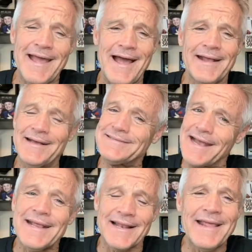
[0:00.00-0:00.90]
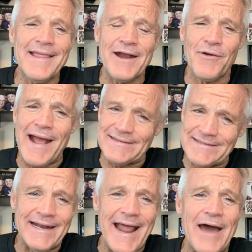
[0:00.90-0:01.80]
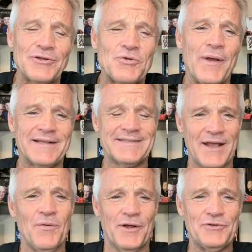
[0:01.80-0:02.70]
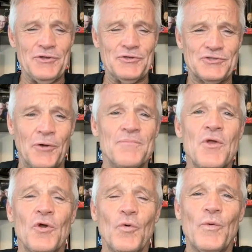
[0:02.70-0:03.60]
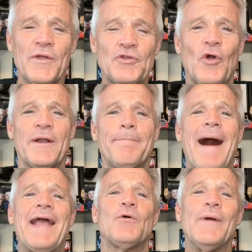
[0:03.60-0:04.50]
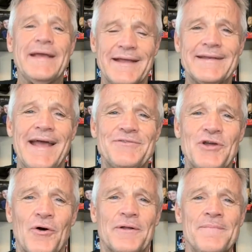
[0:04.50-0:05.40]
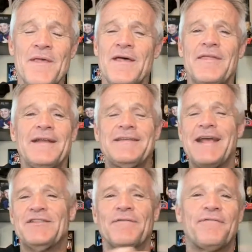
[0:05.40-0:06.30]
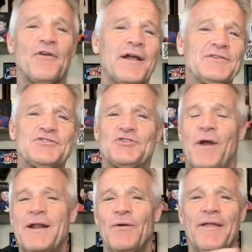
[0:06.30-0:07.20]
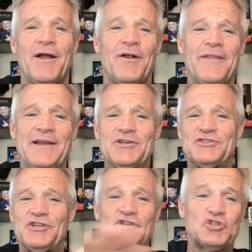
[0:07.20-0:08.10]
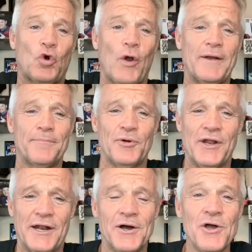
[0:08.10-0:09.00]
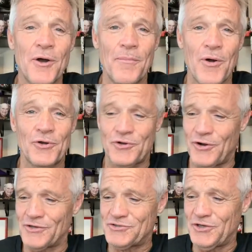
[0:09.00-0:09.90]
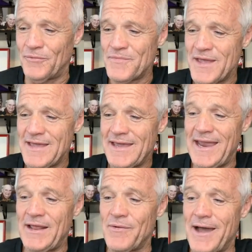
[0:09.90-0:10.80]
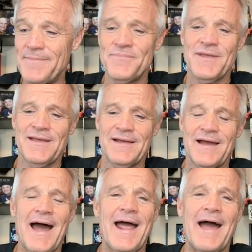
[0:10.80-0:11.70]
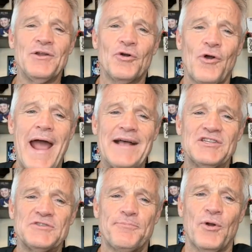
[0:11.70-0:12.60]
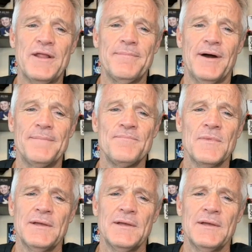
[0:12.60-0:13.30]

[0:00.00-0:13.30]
I guess they can lay that grass in and out as quick as they want to. So during bike week at Daytona, they take the front straightaway there and they just destroy it and put in a motocross. So anyway, I know grass is pretty, but